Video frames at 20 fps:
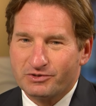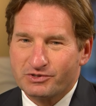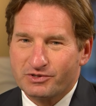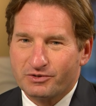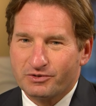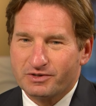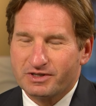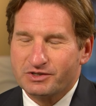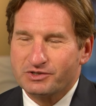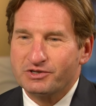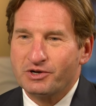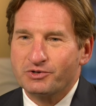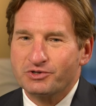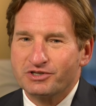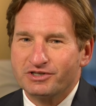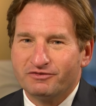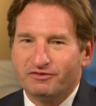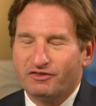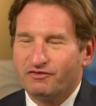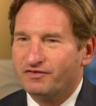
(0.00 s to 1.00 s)
So this
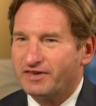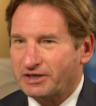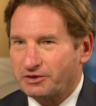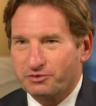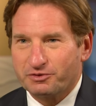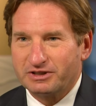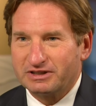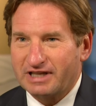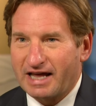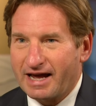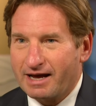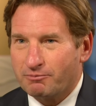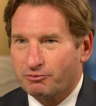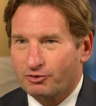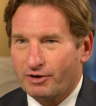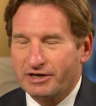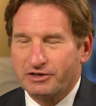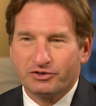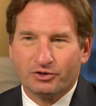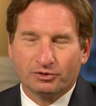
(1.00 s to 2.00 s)
notion of a victory lap
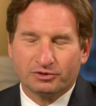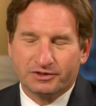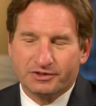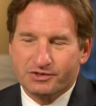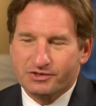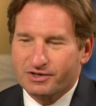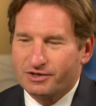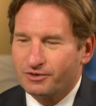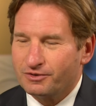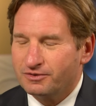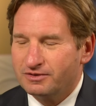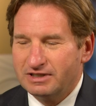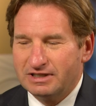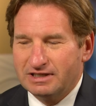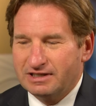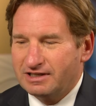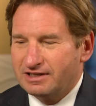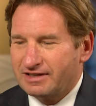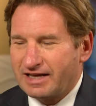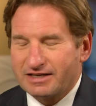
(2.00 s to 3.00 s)
or "I told you so"
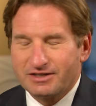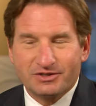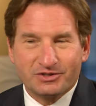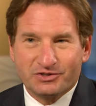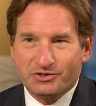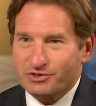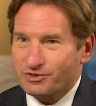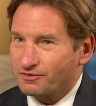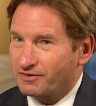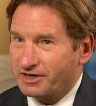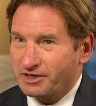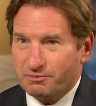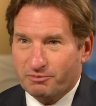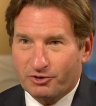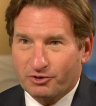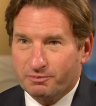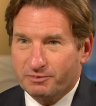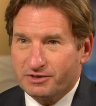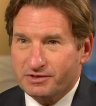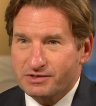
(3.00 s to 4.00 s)
that doesn't serve any
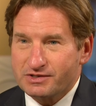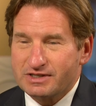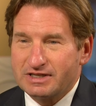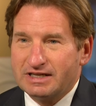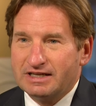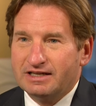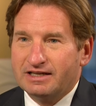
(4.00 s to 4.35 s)
purpose.